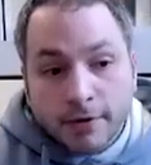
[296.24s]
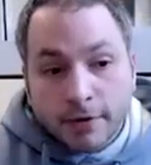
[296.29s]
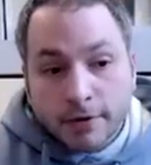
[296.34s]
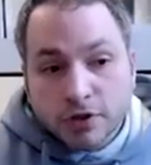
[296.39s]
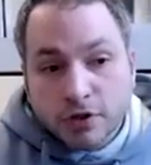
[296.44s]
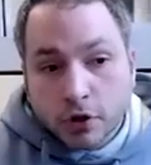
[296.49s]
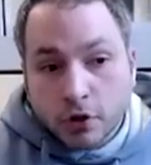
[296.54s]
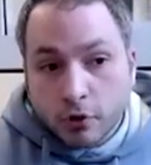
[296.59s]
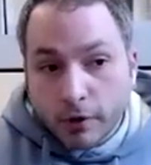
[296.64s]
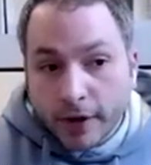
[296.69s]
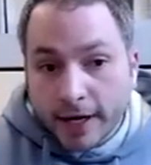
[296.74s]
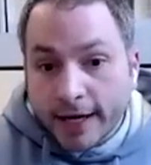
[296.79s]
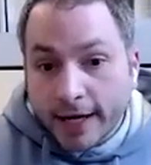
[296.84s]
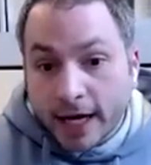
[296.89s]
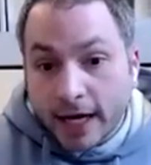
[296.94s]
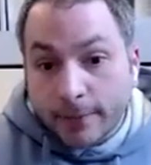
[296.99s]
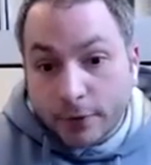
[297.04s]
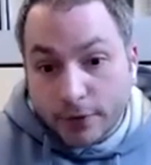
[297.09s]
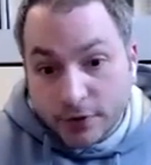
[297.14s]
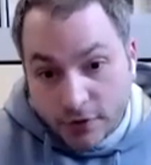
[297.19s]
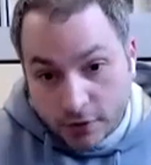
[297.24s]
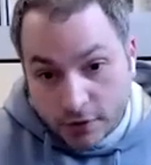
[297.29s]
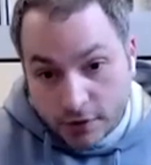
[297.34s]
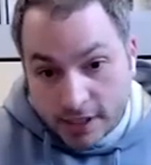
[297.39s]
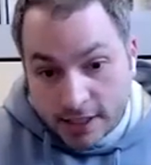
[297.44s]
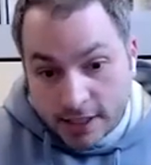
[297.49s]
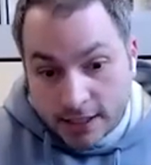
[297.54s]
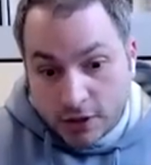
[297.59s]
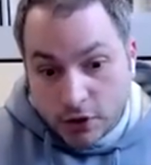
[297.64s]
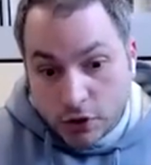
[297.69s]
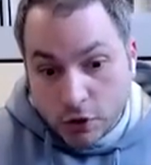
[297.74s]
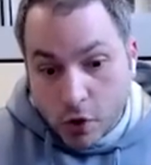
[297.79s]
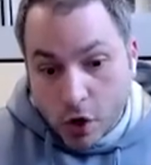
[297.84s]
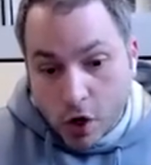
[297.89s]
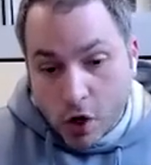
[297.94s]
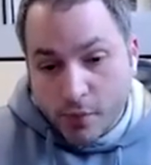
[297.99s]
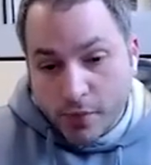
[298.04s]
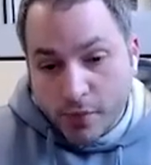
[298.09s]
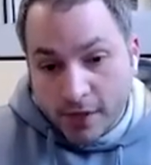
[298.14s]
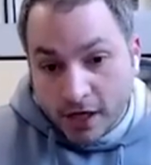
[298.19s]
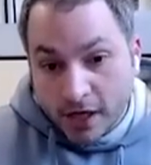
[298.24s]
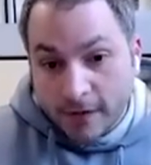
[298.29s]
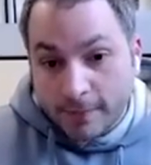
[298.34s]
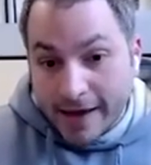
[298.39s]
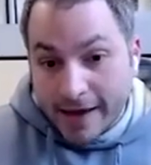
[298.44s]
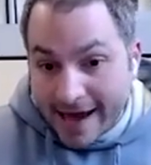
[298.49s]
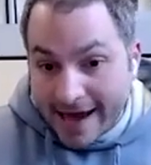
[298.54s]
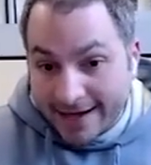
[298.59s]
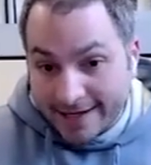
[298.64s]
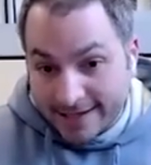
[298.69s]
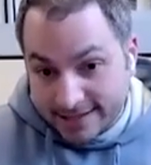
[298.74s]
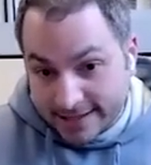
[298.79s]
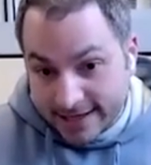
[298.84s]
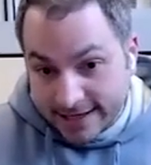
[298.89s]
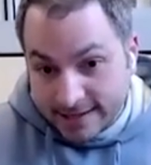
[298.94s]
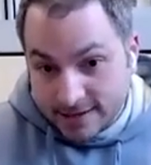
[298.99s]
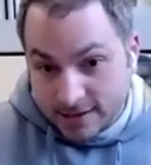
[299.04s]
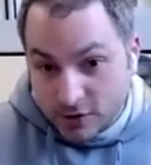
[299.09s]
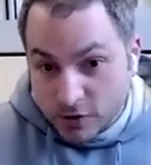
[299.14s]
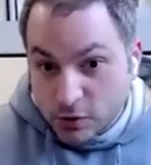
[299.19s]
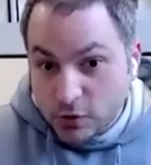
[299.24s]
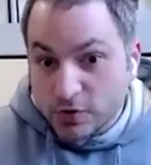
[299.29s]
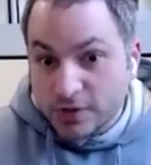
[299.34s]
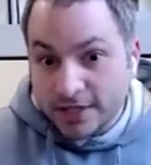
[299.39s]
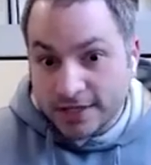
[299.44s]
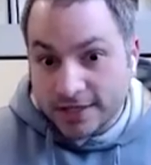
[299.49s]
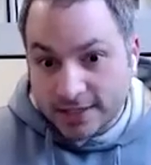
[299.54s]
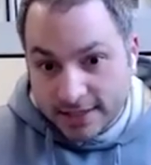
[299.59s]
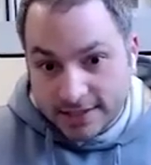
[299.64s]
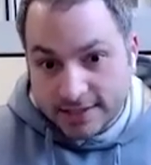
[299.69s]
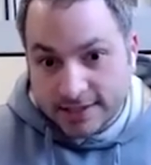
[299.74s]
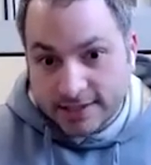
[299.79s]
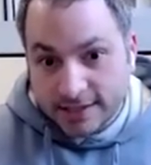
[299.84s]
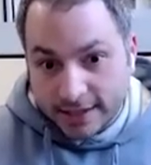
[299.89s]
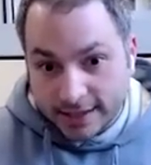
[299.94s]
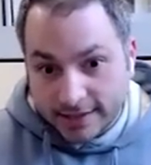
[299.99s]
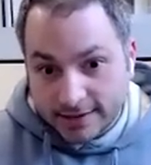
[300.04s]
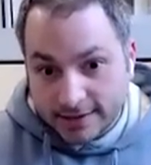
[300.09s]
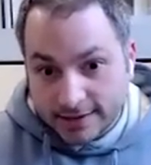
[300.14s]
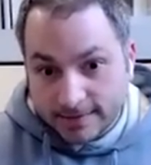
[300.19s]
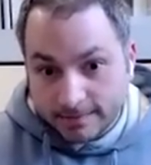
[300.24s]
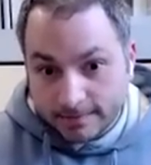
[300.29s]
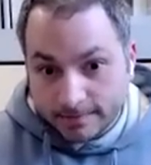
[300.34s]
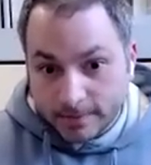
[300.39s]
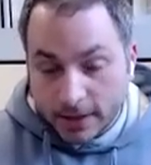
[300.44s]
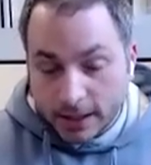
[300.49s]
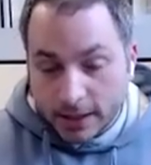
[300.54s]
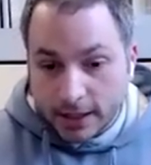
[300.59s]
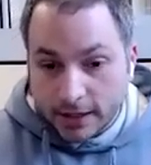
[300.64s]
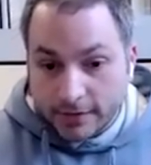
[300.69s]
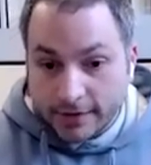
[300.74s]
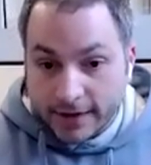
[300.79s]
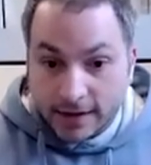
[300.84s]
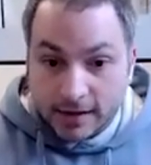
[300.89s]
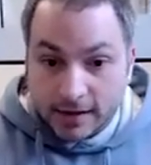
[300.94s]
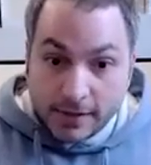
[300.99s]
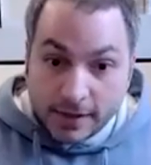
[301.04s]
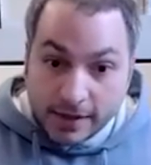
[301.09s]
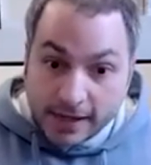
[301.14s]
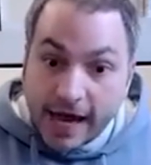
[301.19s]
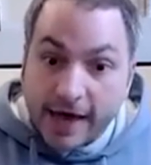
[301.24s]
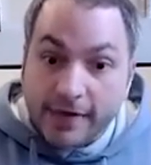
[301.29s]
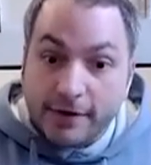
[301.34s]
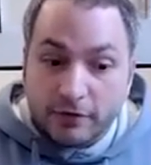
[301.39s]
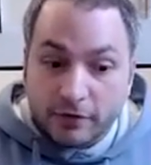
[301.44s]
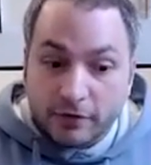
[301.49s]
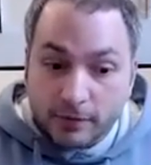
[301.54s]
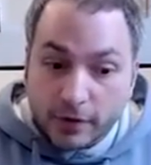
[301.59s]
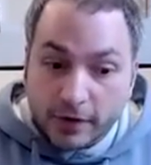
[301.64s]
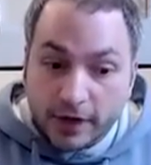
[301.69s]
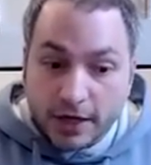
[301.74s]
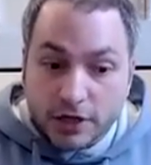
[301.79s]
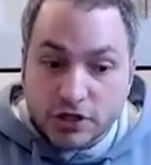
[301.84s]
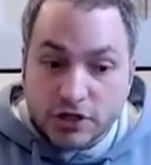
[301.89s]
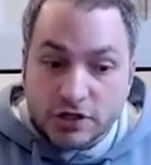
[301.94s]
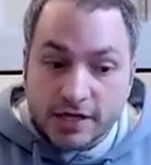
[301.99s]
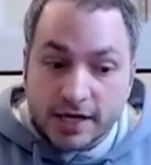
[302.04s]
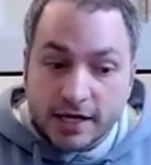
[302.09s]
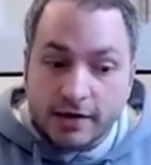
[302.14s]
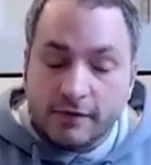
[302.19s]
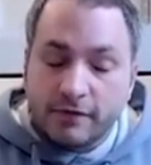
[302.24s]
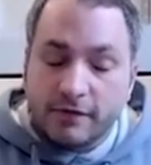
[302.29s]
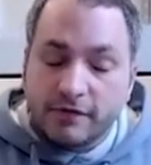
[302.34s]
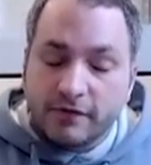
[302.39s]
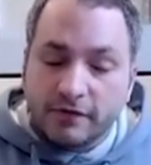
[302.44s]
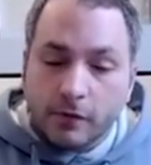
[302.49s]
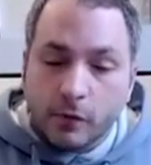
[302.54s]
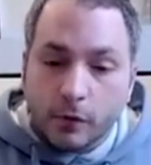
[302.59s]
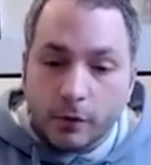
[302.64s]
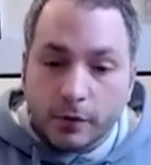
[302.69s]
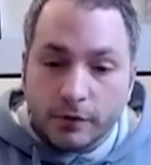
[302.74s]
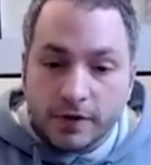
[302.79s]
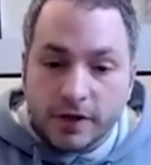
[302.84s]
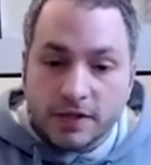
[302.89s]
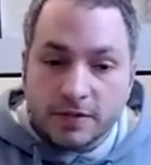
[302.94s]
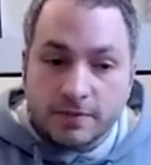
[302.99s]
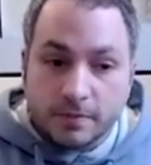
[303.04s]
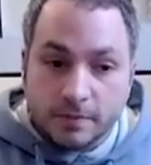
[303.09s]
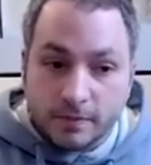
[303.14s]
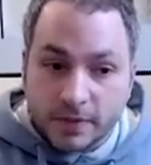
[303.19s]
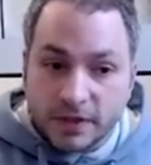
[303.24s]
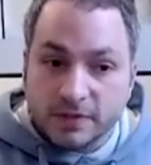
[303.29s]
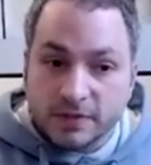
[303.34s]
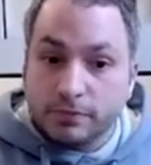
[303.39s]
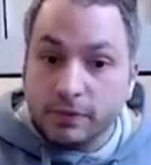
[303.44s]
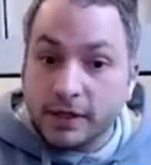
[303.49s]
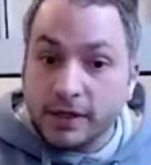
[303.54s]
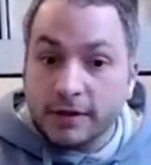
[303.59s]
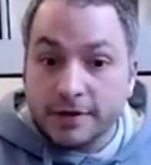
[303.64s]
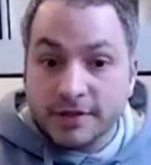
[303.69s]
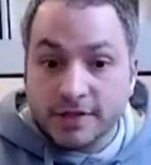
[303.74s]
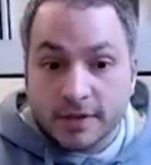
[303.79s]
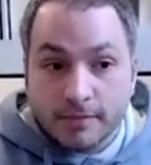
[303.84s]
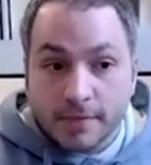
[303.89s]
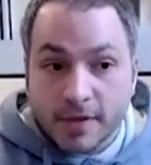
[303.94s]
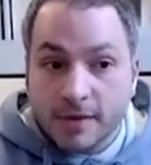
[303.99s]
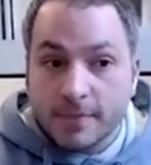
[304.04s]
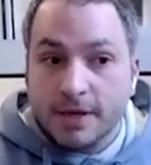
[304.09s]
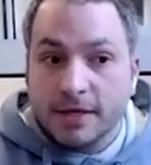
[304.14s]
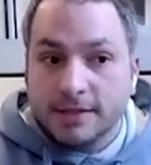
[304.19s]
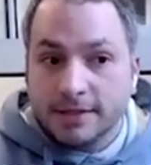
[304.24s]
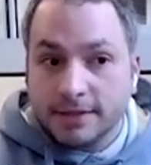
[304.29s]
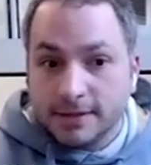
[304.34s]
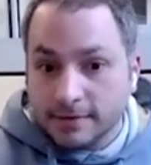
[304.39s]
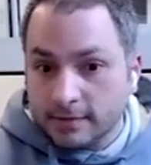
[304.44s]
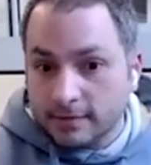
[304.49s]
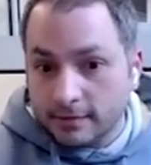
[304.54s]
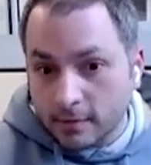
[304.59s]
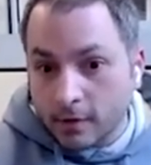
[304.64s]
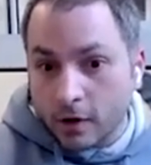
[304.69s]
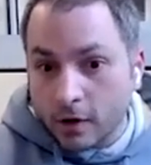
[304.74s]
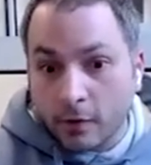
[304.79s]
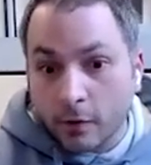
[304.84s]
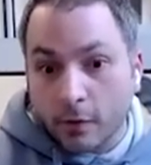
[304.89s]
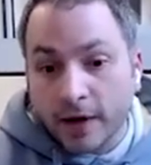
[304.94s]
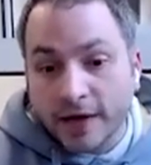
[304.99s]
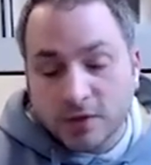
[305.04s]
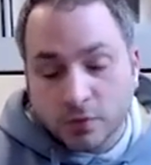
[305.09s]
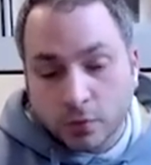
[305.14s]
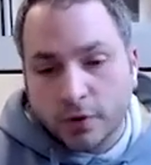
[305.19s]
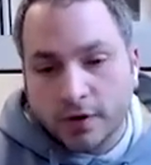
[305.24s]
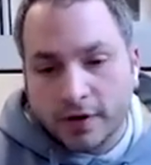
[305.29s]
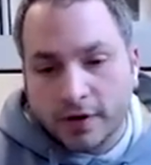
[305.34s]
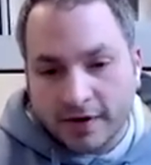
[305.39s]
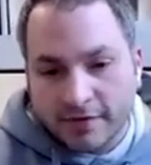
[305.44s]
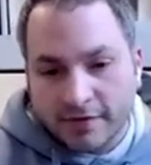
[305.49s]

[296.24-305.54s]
there's a great opportunity to open up access to these insights that can be gathered from location data for these players that maybe otherwise wouldn't